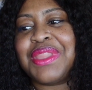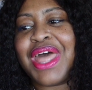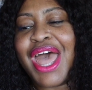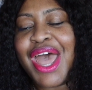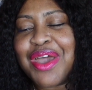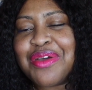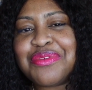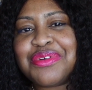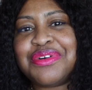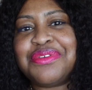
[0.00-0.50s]

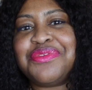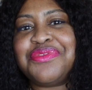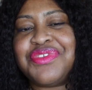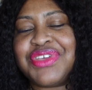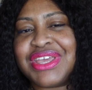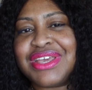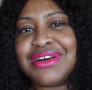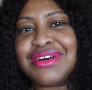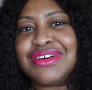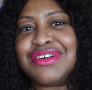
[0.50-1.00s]
I will
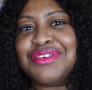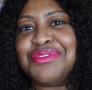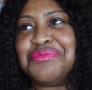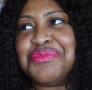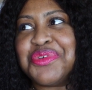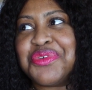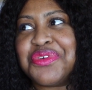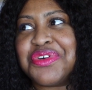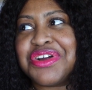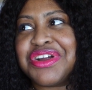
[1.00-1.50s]
feel
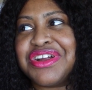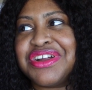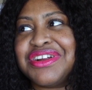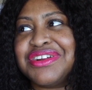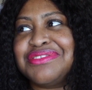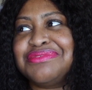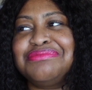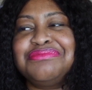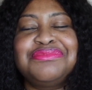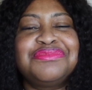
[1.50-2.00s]

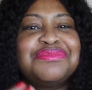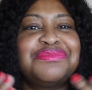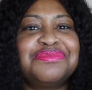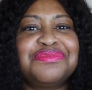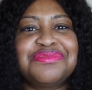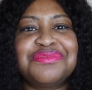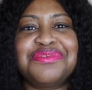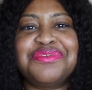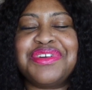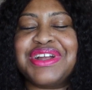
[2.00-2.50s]
more
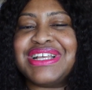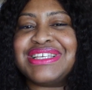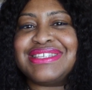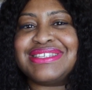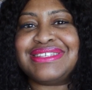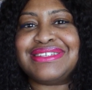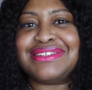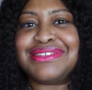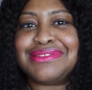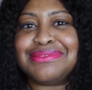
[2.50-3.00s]

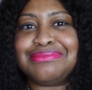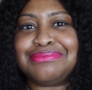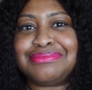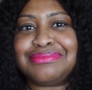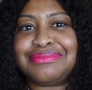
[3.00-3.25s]
rested.